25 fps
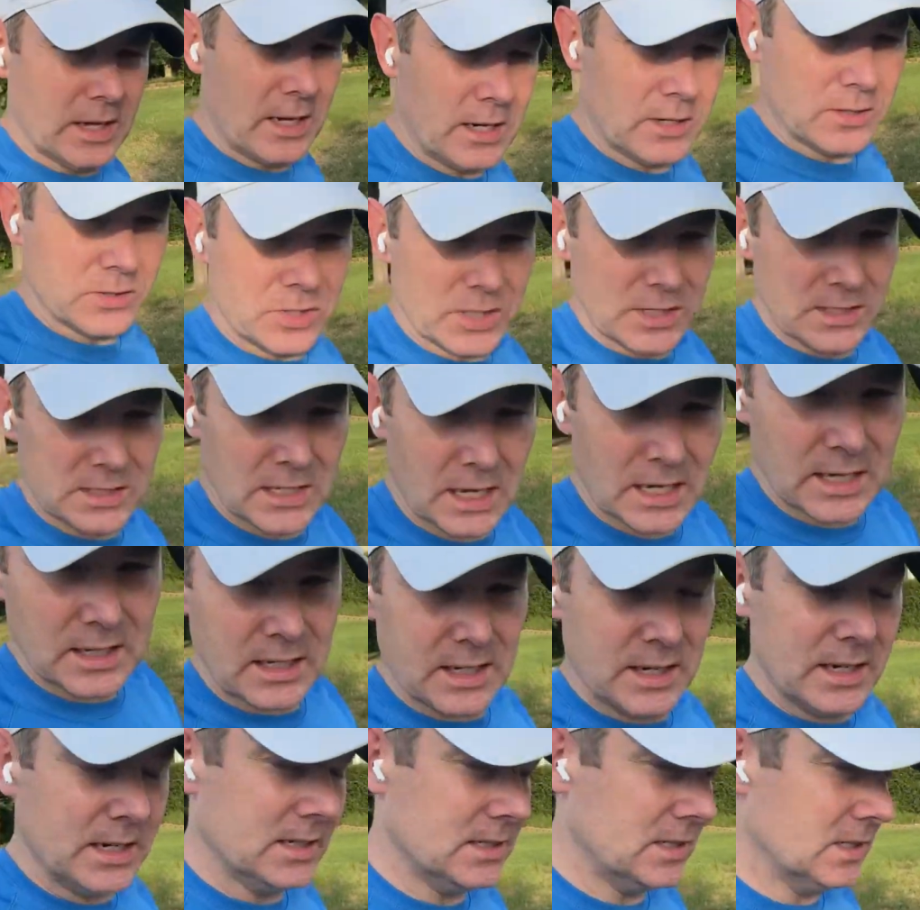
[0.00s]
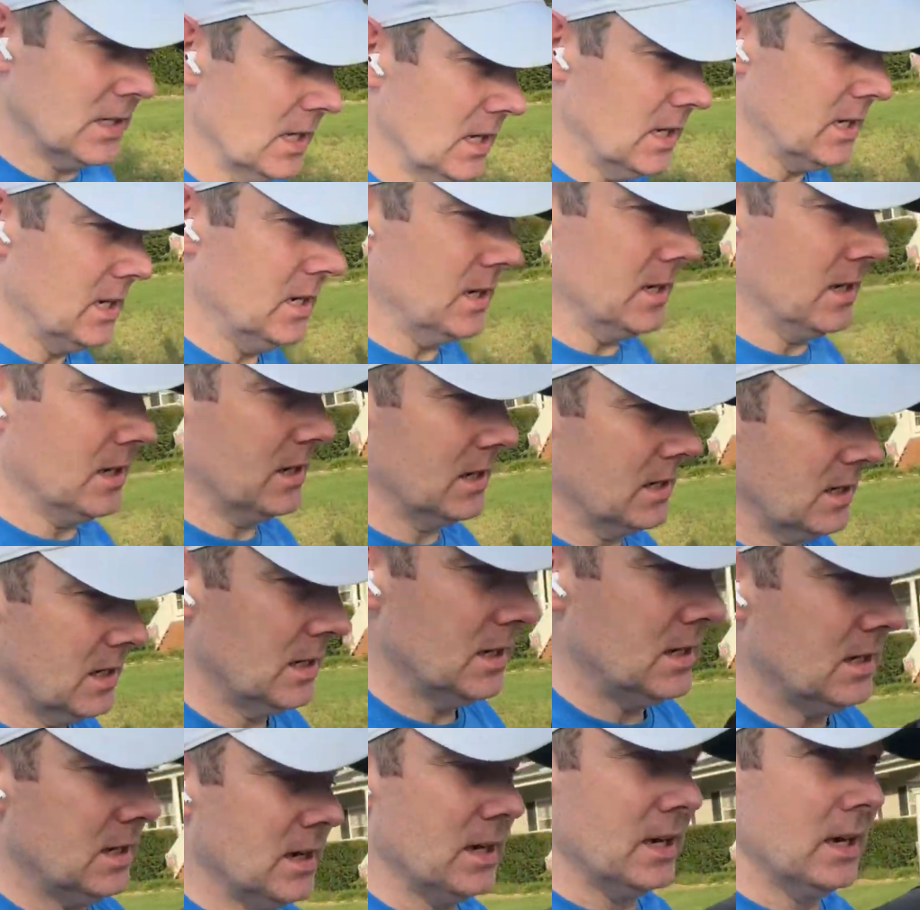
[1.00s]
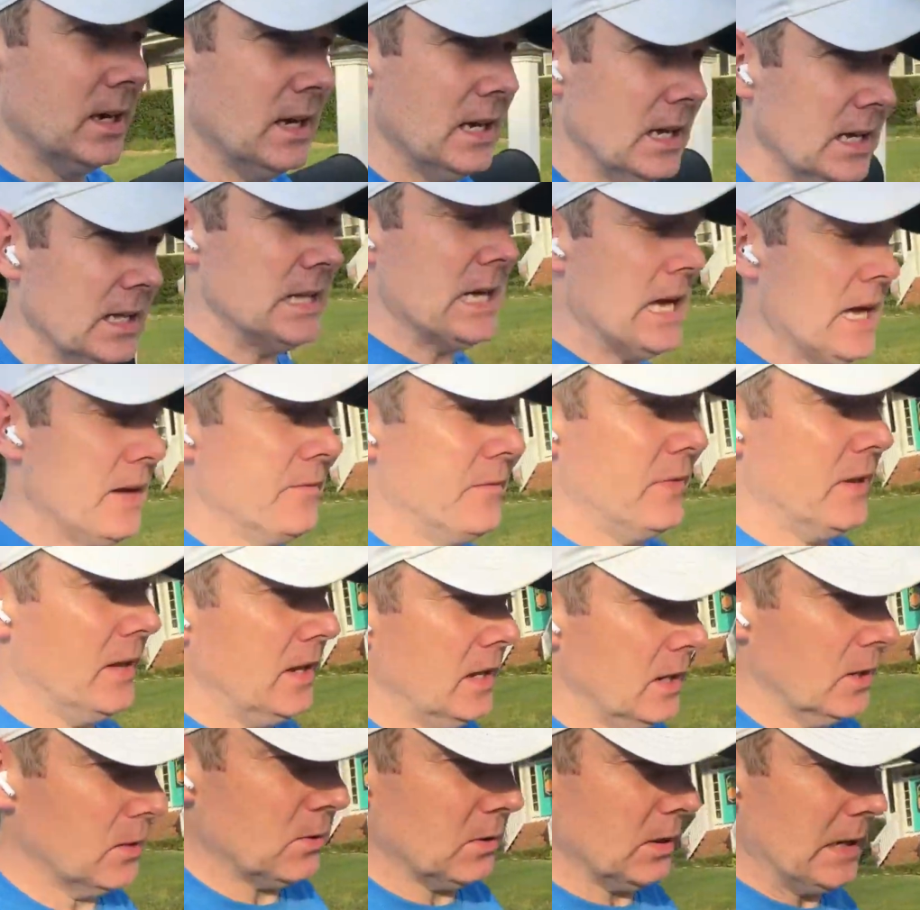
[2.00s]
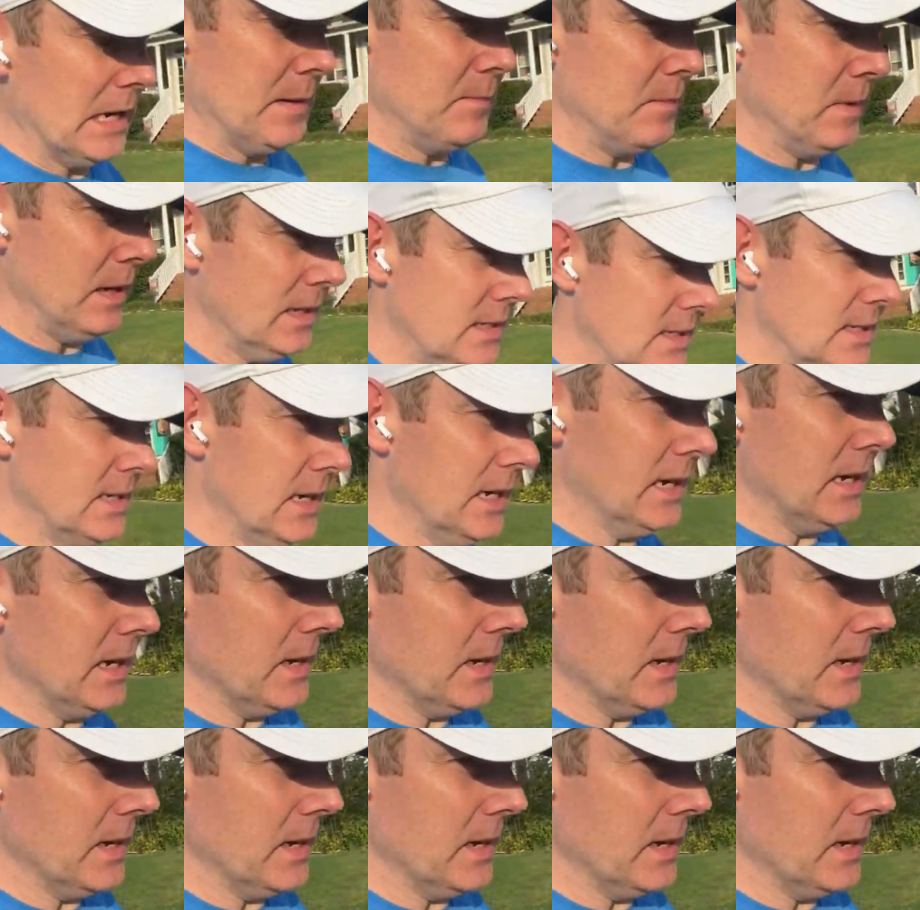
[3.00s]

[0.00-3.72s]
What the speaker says: energy techniques in that video, MET,